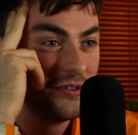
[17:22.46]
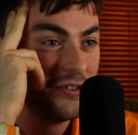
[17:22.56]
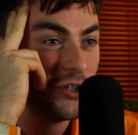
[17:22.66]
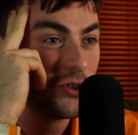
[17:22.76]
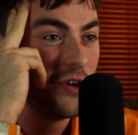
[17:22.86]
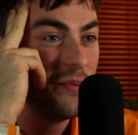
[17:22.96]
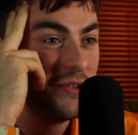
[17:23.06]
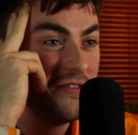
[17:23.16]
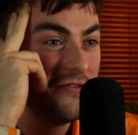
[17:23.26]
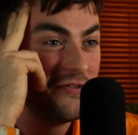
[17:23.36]

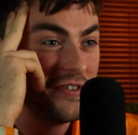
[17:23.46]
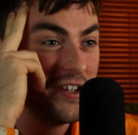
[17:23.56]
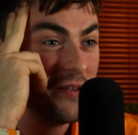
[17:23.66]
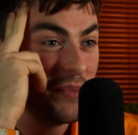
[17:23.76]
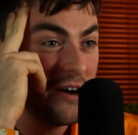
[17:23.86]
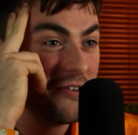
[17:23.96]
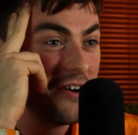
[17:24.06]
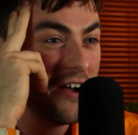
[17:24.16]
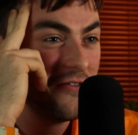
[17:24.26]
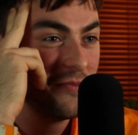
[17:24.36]
descriptive
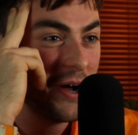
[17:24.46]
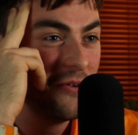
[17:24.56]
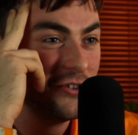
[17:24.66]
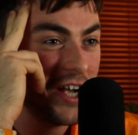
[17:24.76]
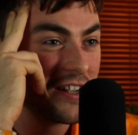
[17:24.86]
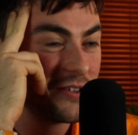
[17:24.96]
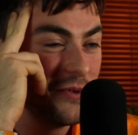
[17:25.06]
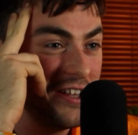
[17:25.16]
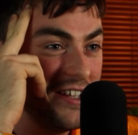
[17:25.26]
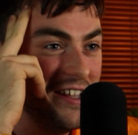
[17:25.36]
paragraph about Jack's
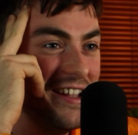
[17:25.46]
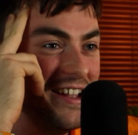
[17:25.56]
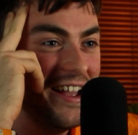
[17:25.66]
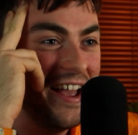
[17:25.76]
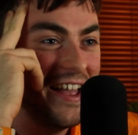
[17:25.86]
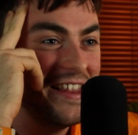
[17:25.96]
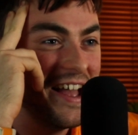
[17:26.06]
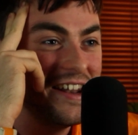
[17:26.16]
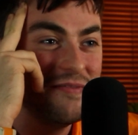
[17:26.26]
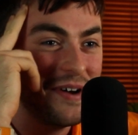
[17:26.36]
willy, and
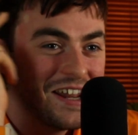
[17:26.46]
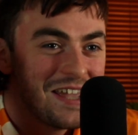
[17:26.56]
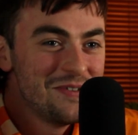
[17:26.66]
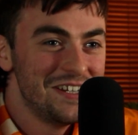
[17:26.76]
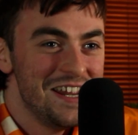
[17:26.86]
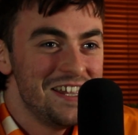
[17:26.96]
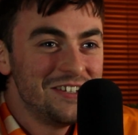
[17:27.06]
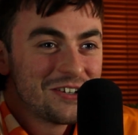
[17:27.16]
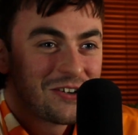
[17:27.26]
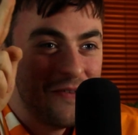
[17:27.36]
then my neighbour Denise
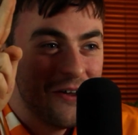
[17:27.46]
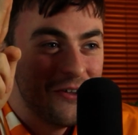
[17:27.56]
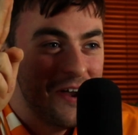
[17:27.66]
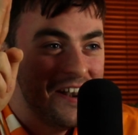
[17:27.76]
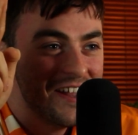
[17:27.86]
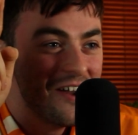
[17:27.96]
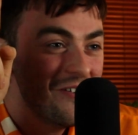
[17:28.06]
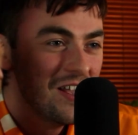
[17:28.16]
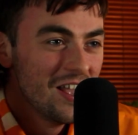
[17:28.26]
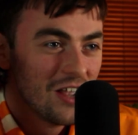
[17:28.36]
just come out the window,
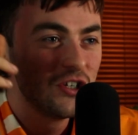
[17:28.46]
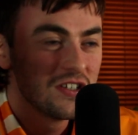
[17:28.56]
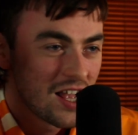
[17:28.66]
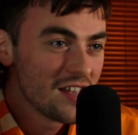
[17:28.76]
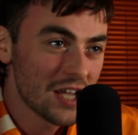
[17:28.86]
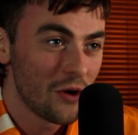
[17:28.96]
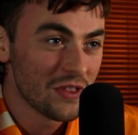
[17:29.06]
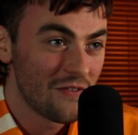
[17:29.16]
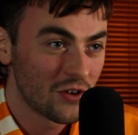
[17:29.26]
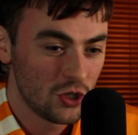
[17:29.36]
and she's like South
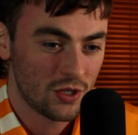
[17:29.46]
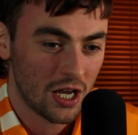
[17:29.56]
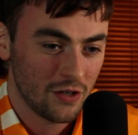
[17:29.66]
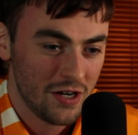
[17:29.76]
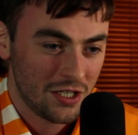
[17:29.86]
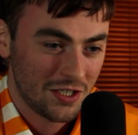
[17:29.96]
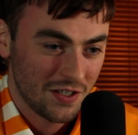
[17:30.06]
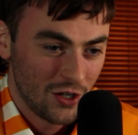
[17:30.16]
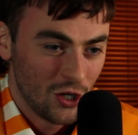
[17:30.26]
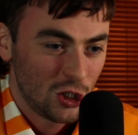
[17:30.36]
African. She's like, Reese,
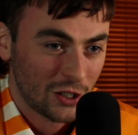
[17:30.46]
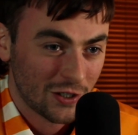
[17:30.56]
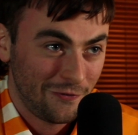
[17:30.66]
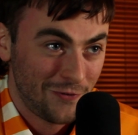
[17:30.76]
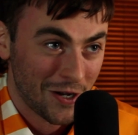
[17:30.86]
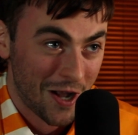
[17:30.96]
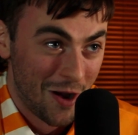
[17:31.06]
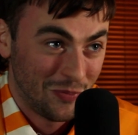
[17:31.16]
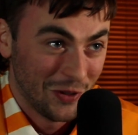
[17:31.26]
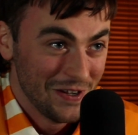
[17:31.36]
shut the fuck up. And